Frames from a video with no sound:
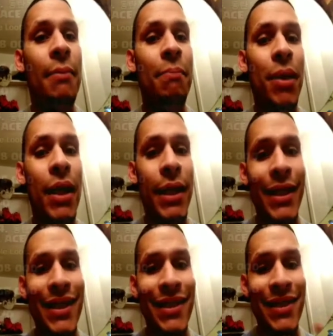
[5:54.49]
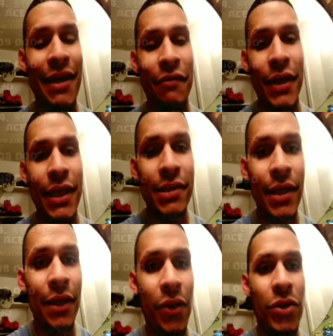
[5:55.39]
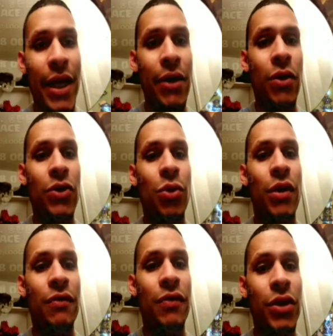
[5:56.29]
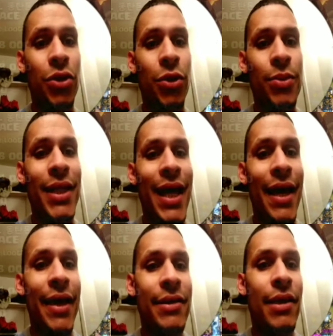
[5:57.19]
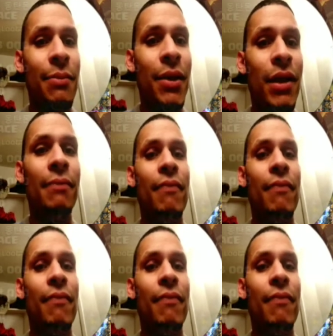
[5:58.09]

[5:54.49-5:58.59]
But he definitely needs to get those Town Hall 12 troops ASAP.